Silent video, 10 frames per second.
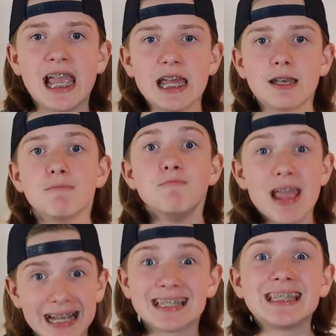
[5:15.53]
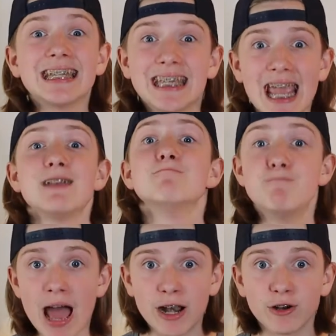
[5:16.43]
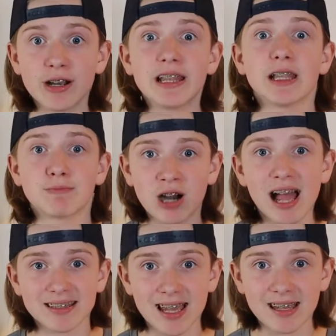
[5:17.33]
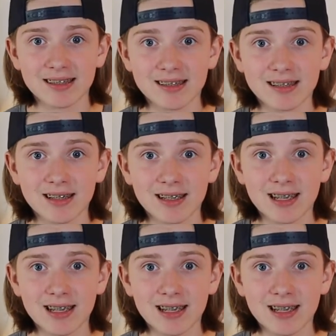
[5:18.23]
and it makes the game better in the process.